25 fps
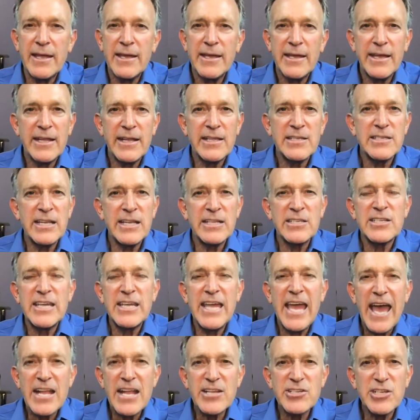It's it's
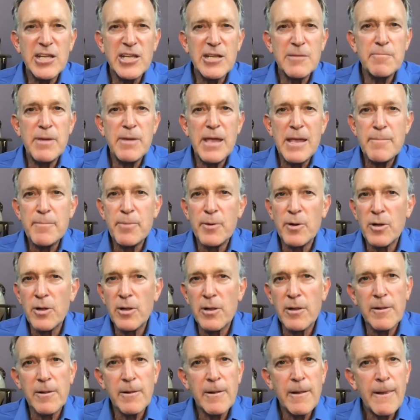catching
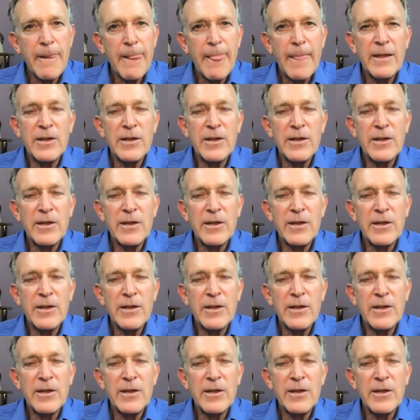people